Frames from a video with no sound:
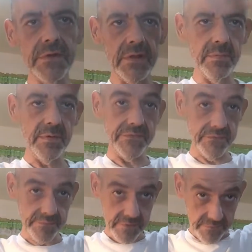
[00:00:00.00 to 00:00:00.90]
a little bit
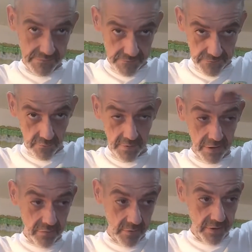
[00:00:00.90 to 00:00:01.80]
sometimes. So
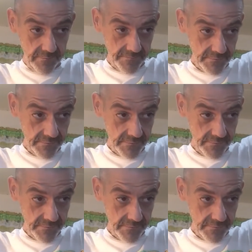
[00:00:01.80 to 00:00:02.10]
anyway,